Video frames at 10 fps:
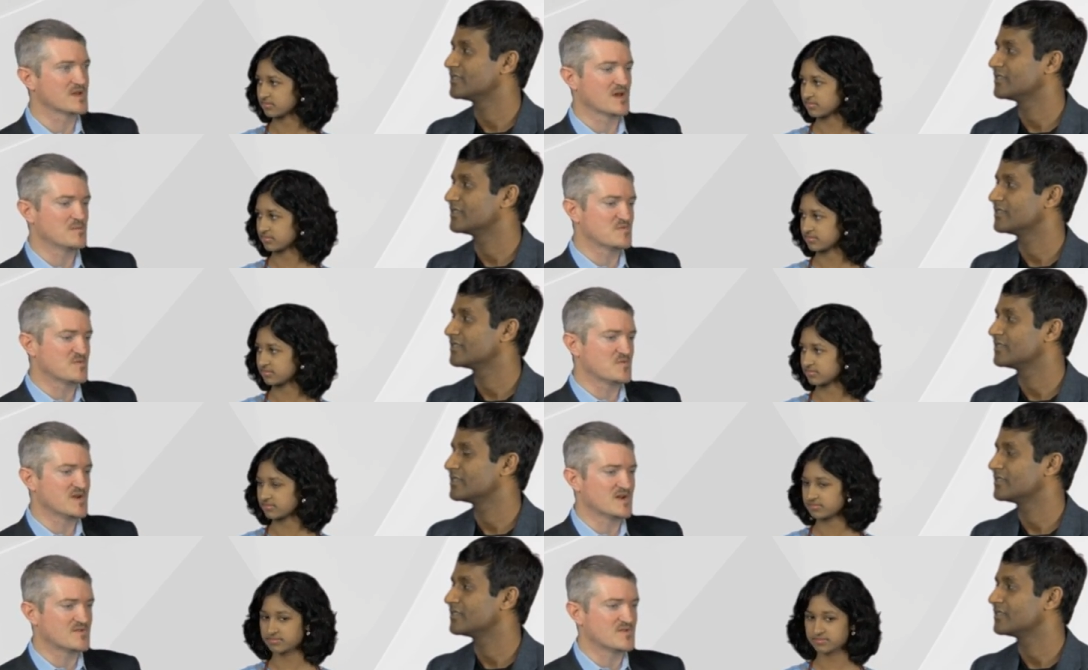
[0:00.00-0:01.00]
Speaker 1: income is between
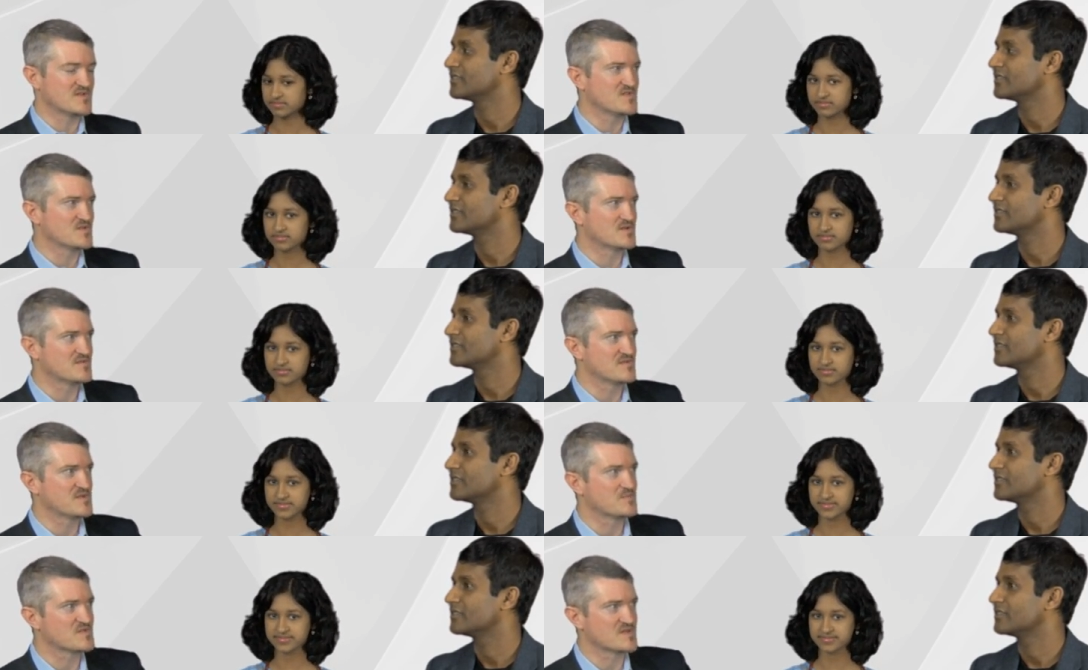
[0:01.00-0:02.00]
100 and 250
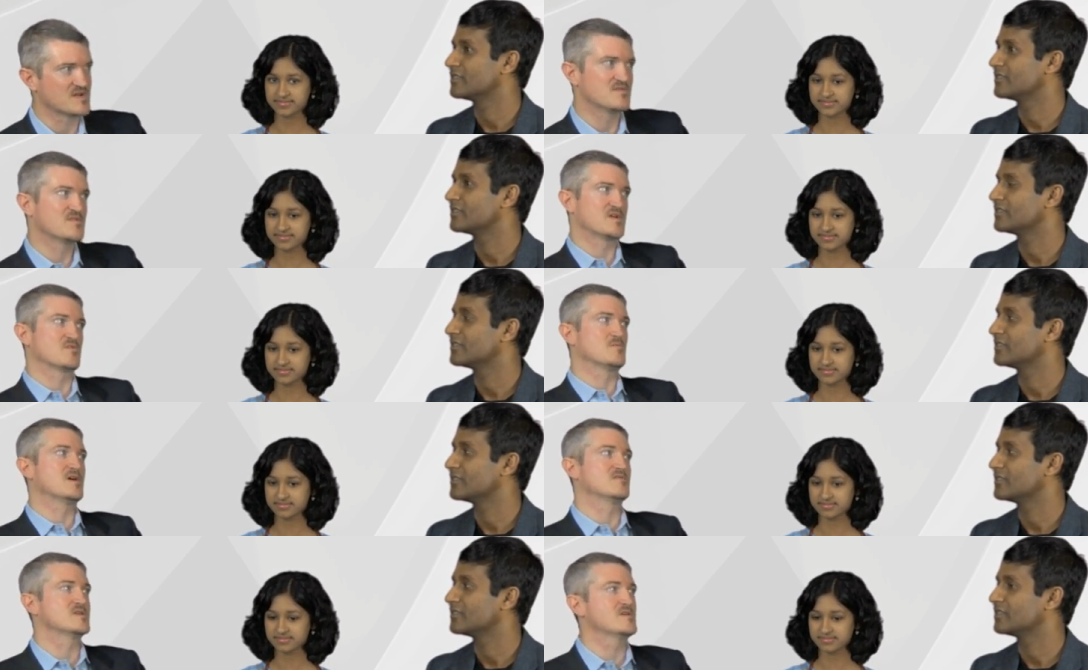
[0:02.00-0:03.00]
percent of the federal
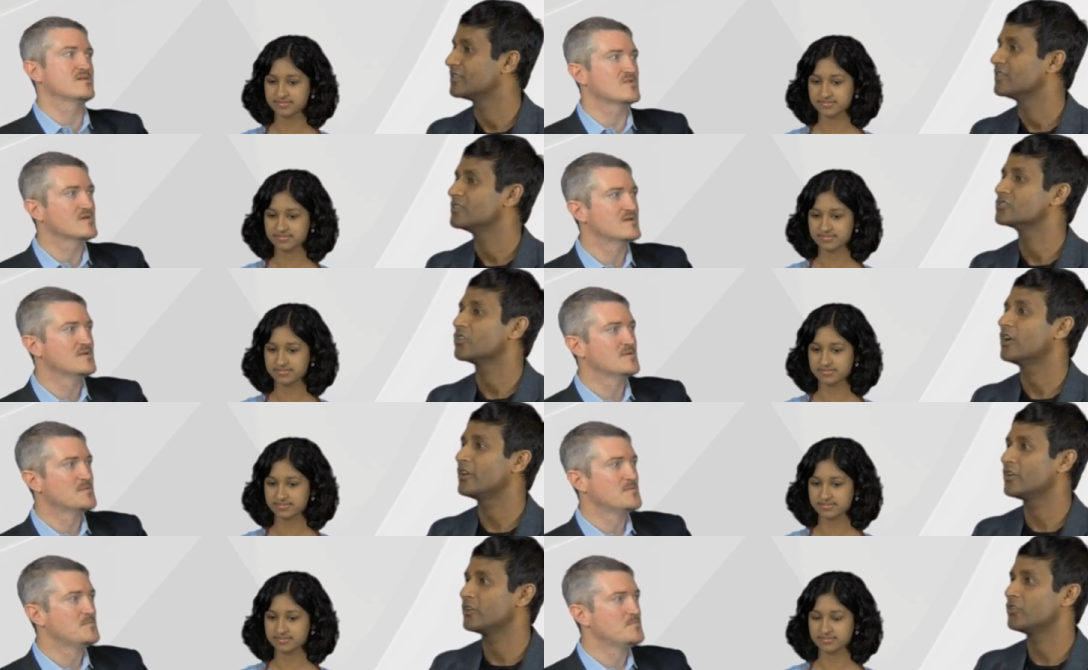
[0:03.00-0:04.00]
poverty level. So
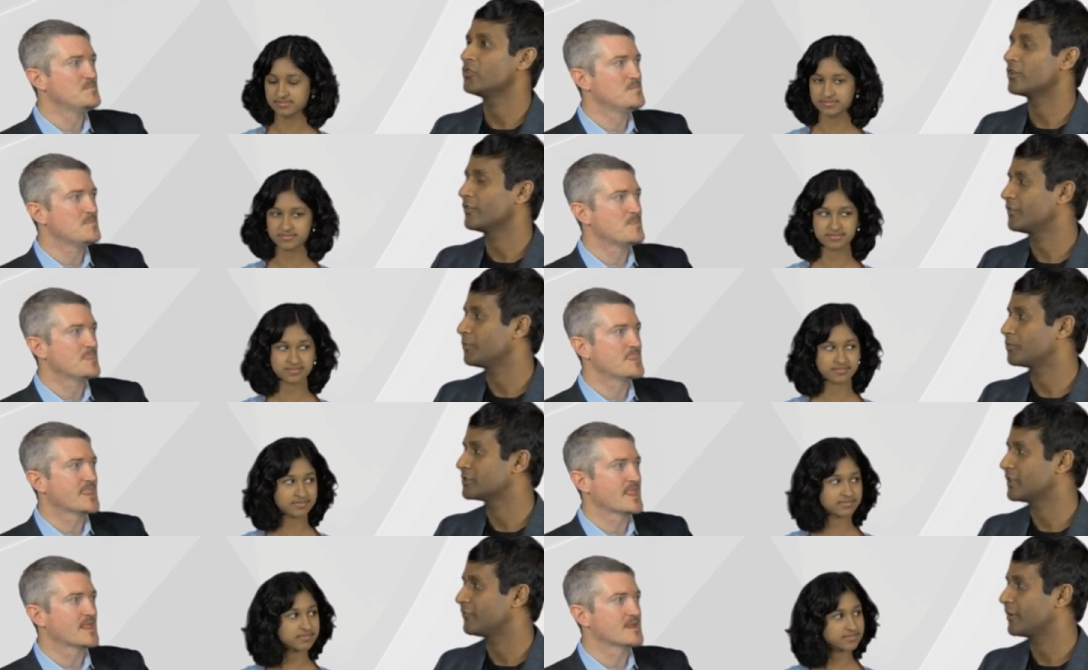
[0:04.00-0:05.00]
100 and 250
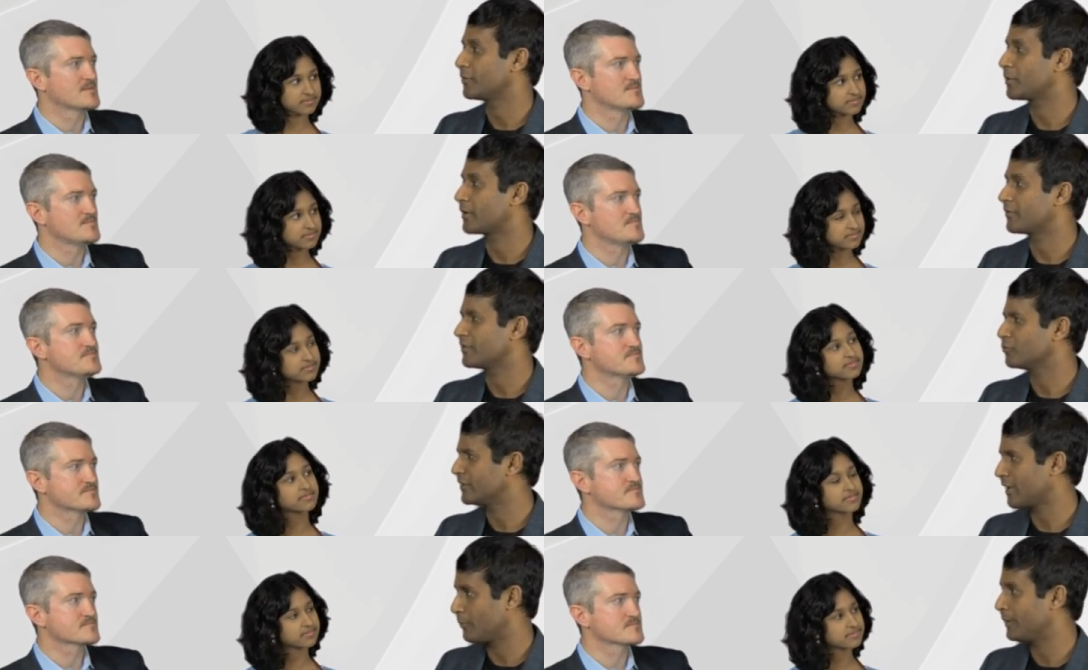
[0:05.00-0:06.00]
percent of federal poverty would
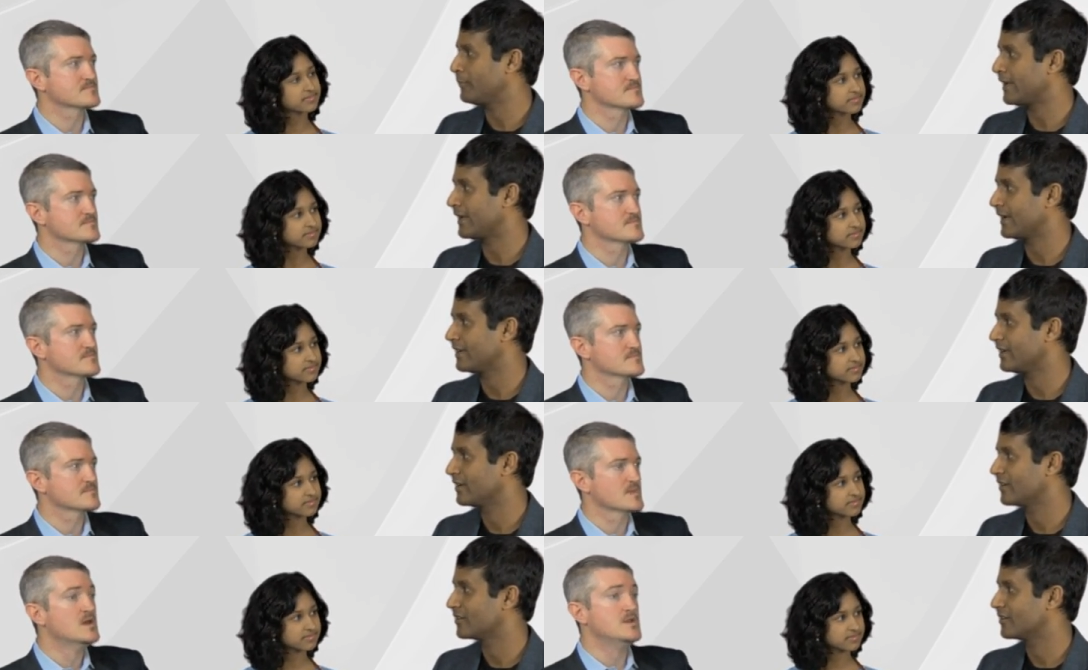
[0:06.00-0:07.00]
that
Speaker 2: be Medicaid?
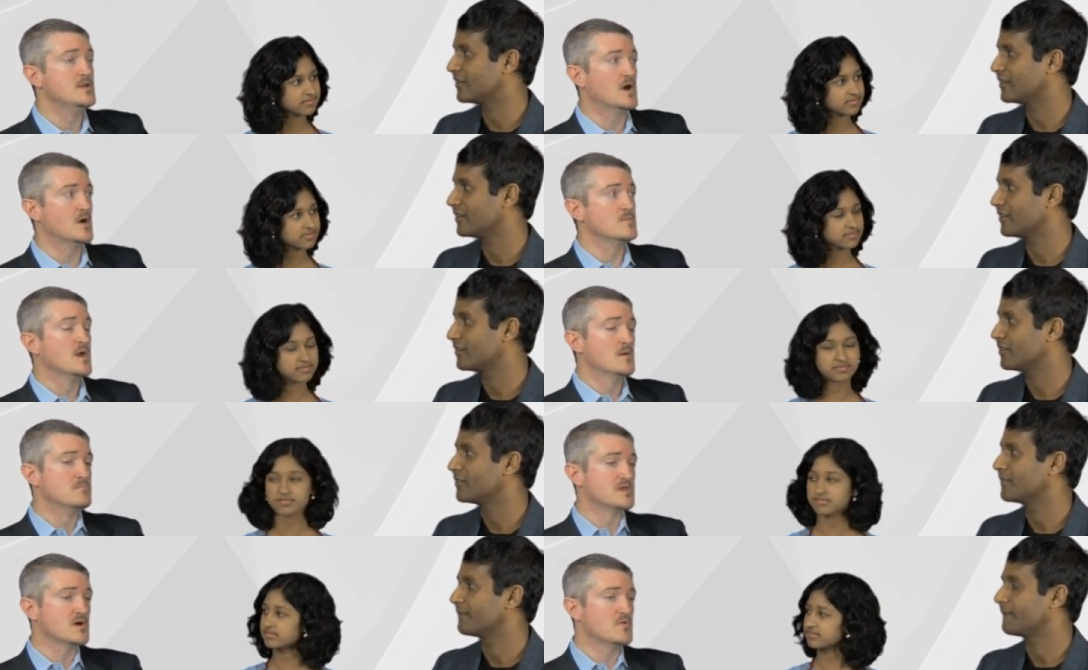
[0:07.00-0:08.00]
Speaker 1: No,
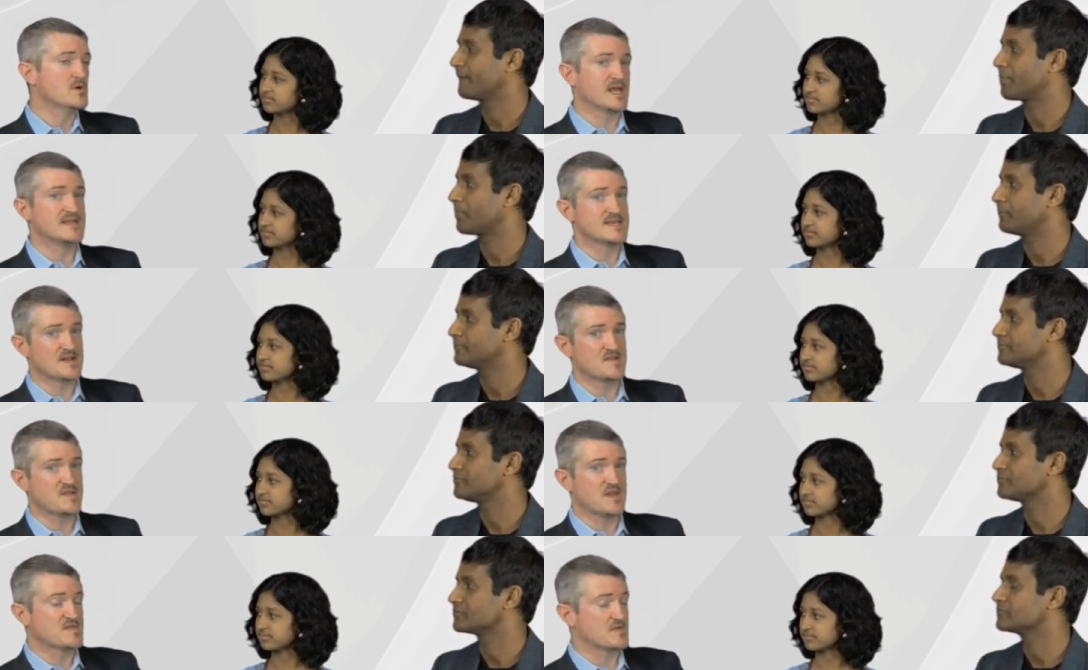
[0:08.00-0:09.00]
below one in
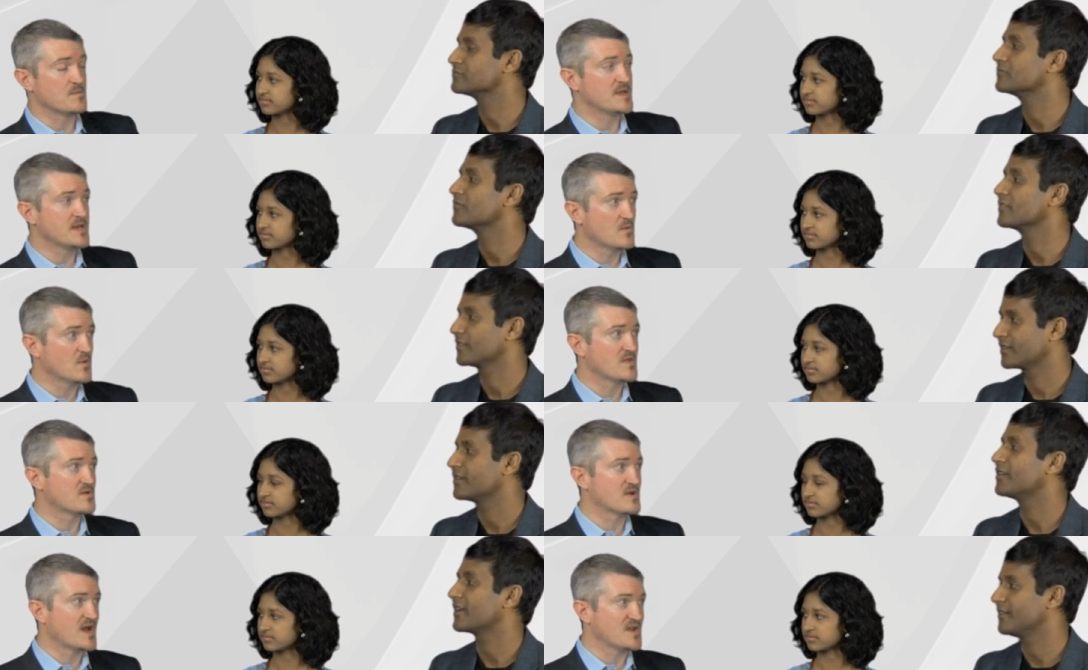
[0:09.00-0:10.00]
Tennessee. So depending on whether or
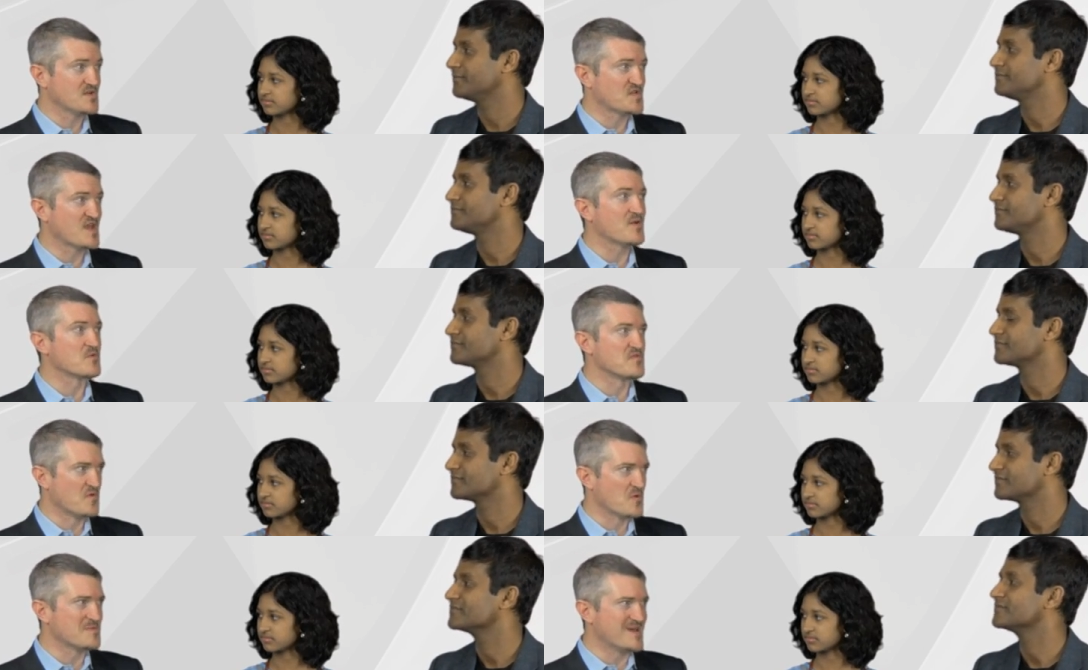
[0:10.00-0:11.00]
not your state
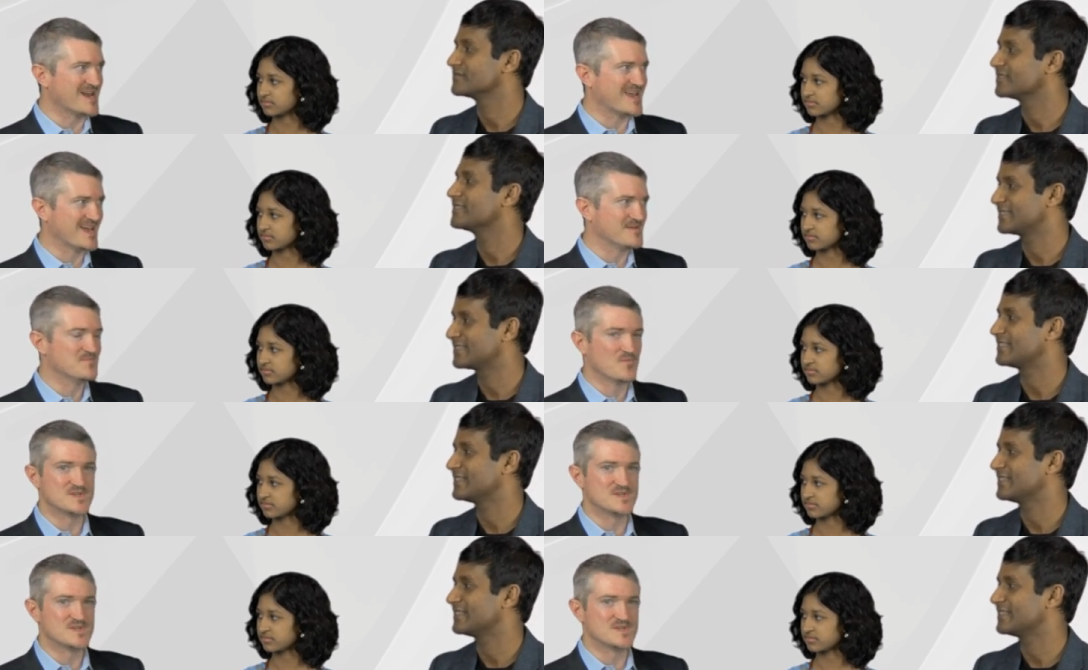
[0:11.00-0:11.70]
reformed Medicaid, sure.